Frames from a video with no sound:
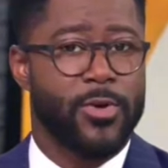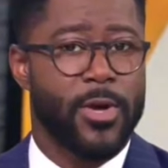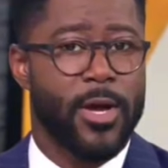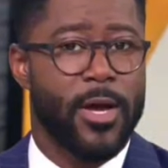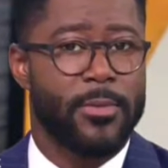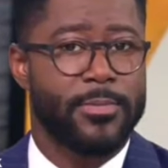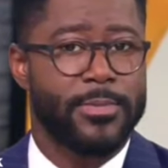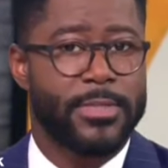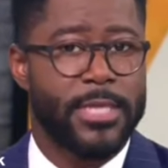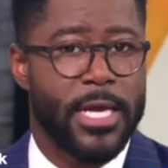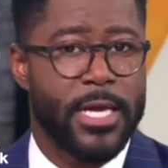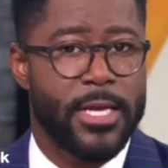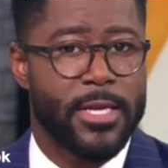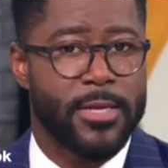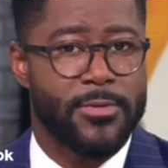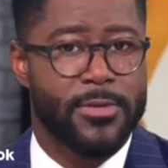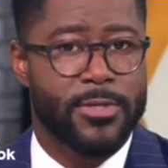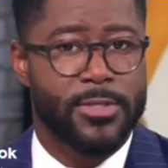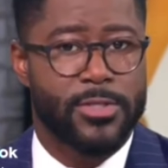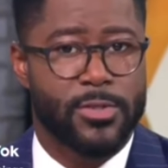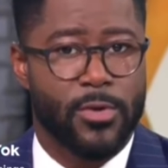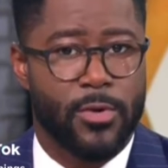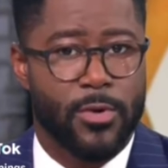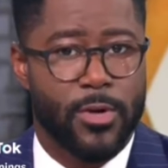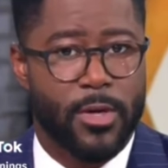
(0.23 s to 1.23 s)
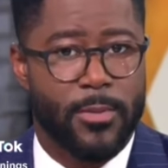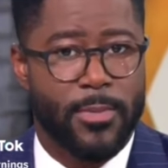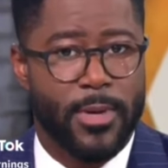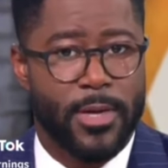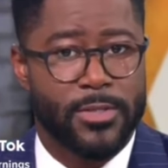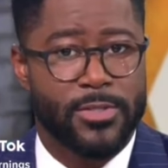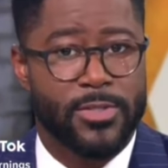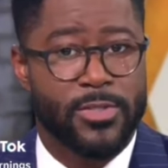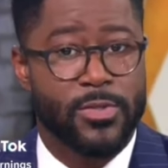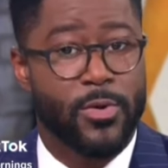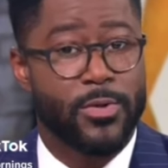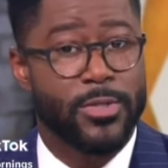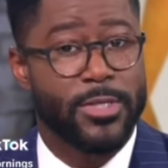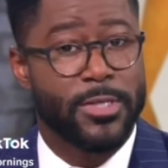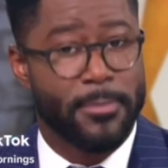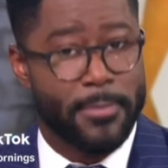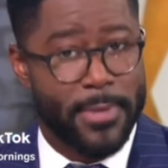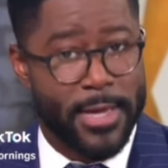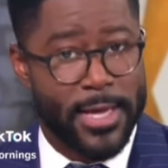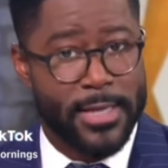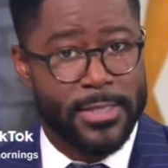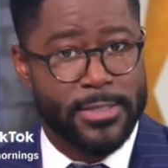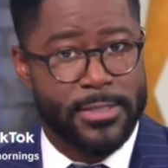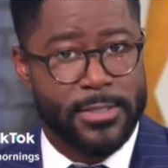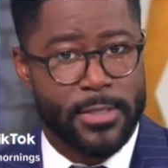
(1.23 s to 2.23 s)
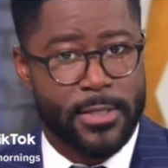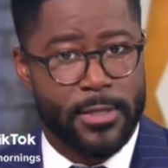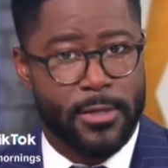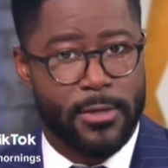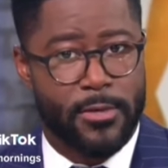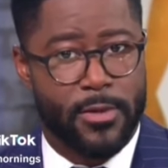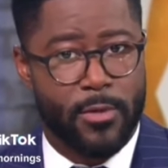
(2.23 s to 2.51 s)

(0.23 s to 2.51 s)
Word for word: update in the story about Sonya Massey,